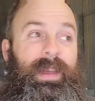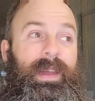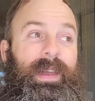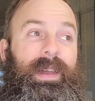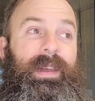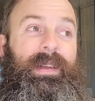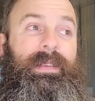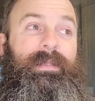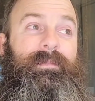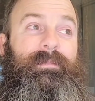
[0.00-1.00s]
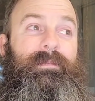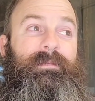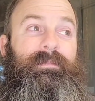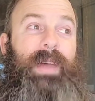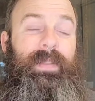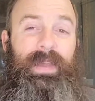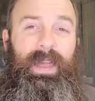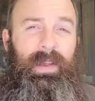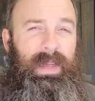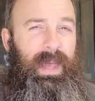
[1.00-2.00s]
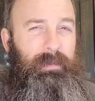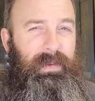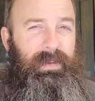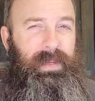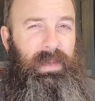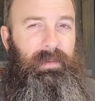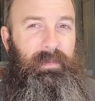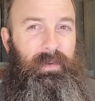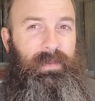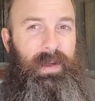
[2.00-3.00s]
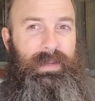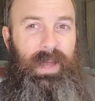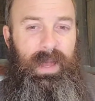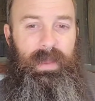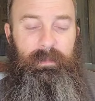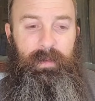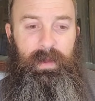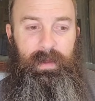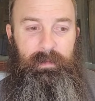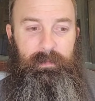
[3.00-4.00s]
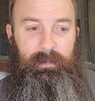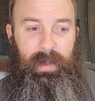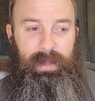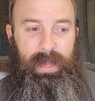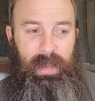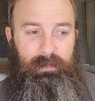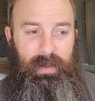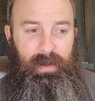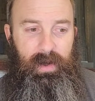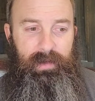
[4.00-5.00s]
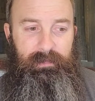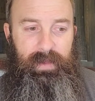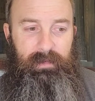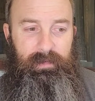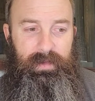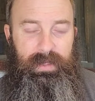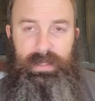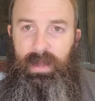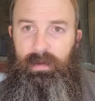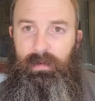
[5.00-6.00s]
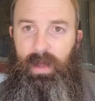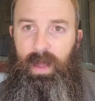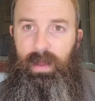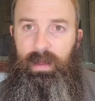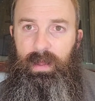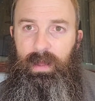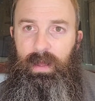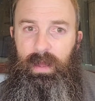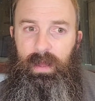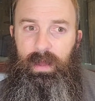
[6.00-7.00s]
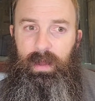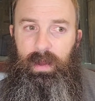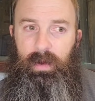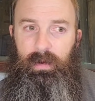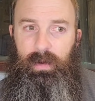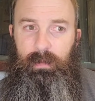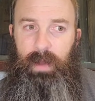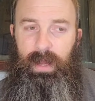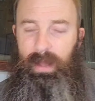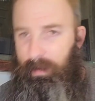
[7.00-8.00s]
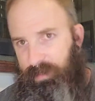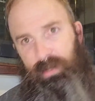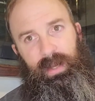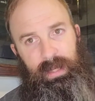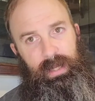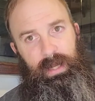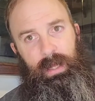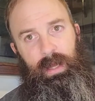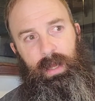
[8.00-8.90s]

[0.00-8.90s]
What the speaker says: And I think Harry kept it a secret for a long time. I can't recall if he ever did tell Ron or Hermione. I'm sure he did.